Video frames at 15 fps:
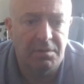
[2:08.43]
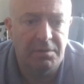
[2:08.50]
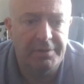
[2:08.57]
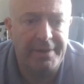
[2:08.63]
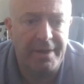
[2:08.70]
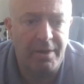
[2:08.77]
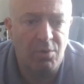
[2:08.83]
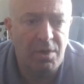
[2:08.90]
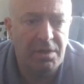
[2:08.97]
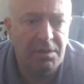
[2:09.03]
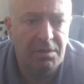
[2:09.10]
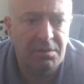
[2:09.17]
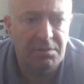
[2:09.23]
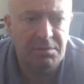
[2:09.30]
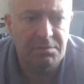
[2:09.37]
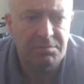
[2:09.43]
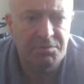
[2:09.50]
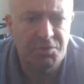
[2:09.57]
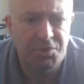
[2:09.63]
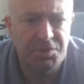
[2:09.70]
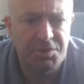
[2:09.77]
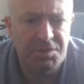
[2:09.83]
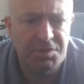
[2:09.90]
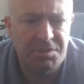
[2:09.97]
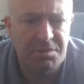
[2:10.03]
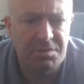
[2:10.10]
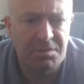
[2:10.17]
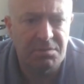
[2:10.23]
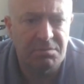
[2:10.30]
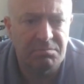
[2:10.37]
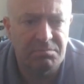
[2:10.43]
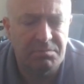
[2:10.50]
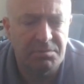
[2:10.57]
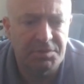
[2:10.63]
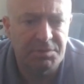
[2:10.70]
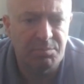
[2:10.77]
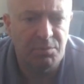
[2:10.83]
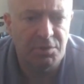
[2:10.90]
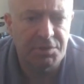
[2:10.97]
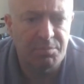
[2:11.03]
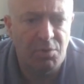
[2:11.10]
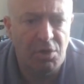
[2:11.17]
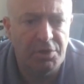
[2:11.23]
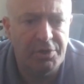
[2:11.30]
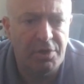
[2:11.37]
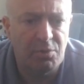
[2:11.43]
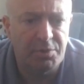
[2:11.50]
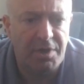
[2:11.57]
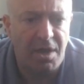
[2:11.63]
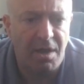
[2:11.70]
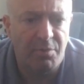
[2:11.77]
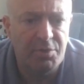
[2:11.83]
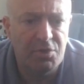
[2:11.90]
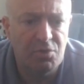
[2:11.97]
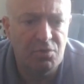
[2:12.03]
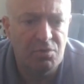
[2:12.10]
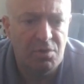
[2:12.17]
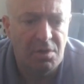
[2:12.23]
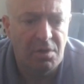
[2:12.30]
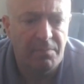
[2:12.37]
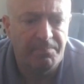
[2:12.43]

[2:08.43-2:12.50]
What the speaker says: Now, just a small note how you